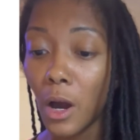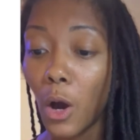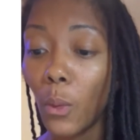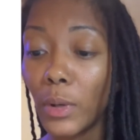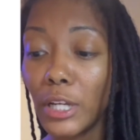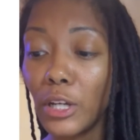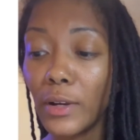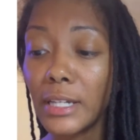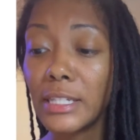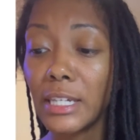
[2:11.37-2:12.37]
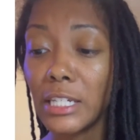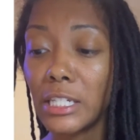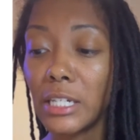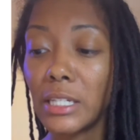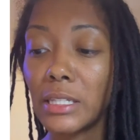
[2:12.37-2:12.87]
What are your
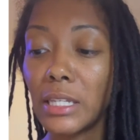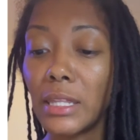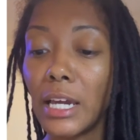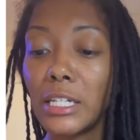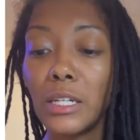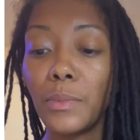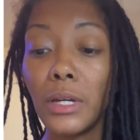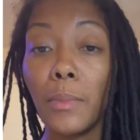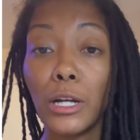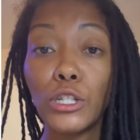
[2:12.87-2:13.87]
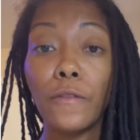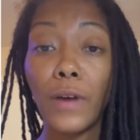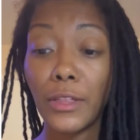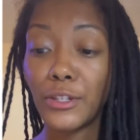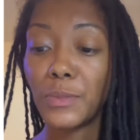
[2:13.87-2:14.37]
intentions? They should be about your
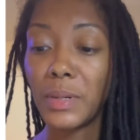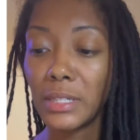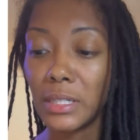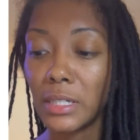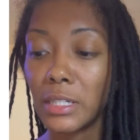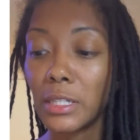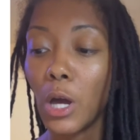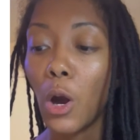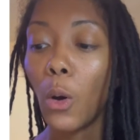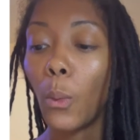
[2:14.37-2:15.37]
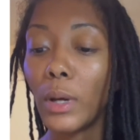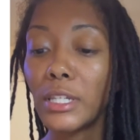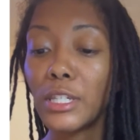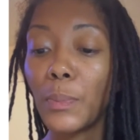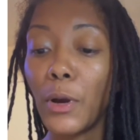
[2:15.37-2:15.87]
Father's business. What
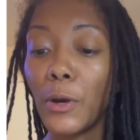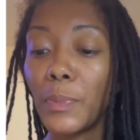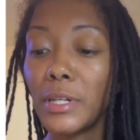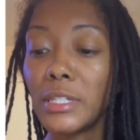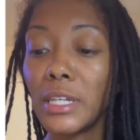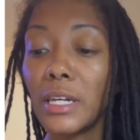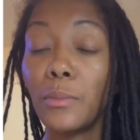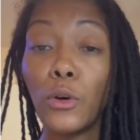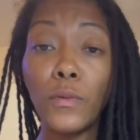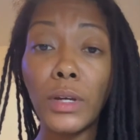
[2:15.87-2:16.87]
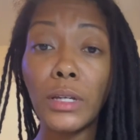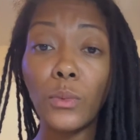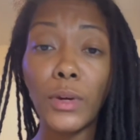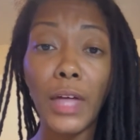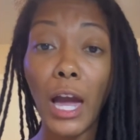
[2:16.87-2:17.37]
is the purpose in moving
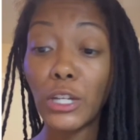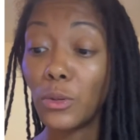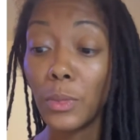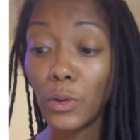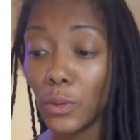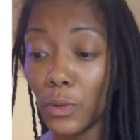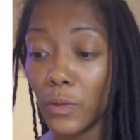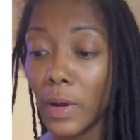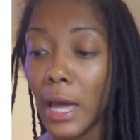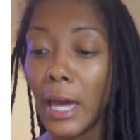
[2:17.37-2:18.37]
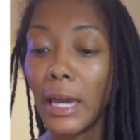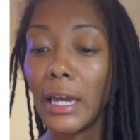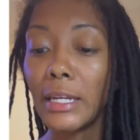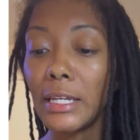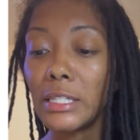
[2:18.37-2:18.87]
with how you move?
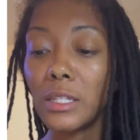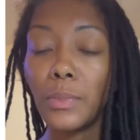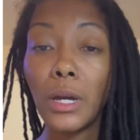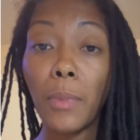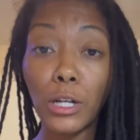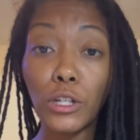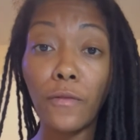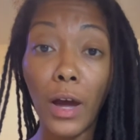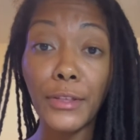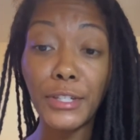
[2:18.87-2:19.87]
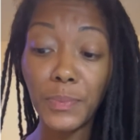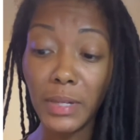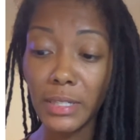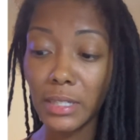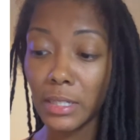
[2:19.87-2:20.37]
It needs to be about your Father's
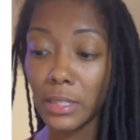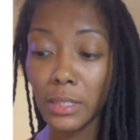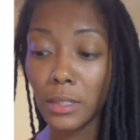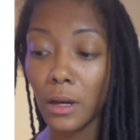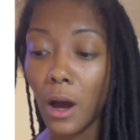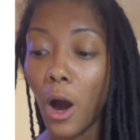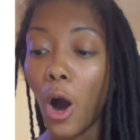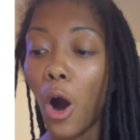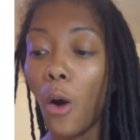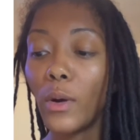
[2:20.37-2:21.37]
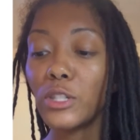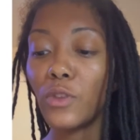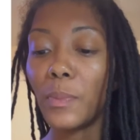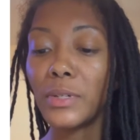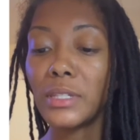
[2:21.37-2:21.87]
business. Always
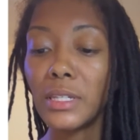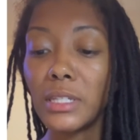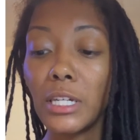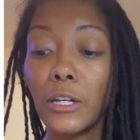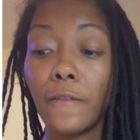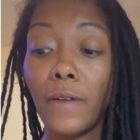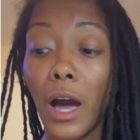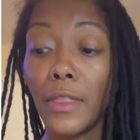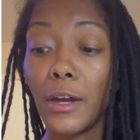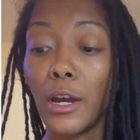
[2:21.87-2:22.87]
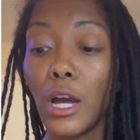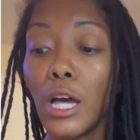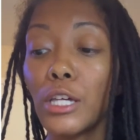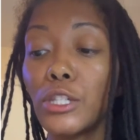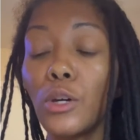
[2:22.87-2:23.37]
representing your Father.
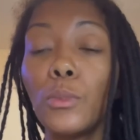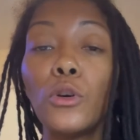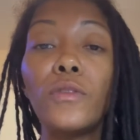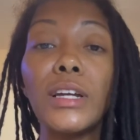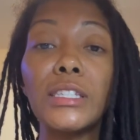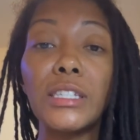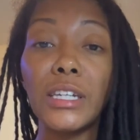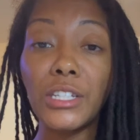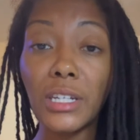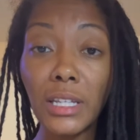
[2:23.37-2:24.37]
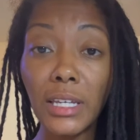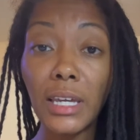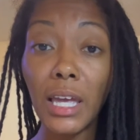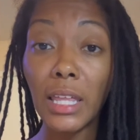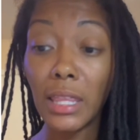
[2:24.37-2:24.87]
So move
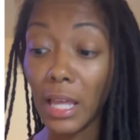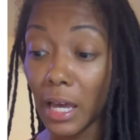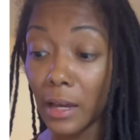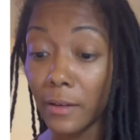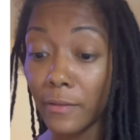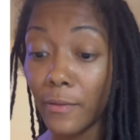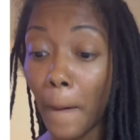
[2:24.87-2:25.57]
intentionally in love.